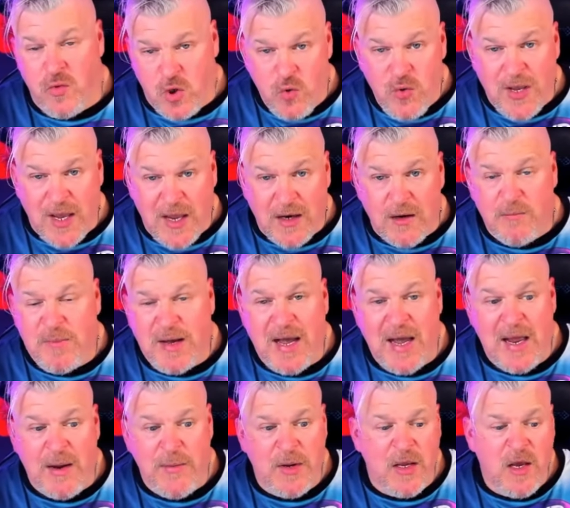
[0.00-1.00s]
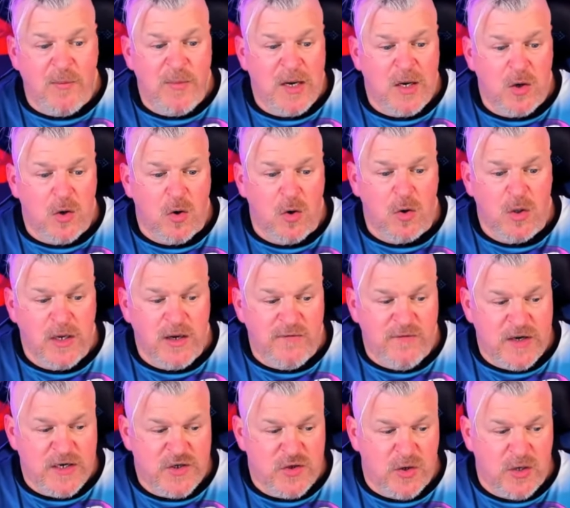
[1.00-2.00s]
you get by becoming an early
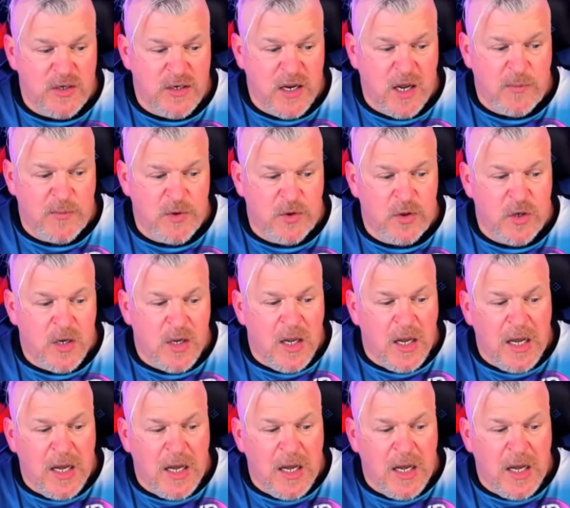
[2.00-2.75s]
investor adopter.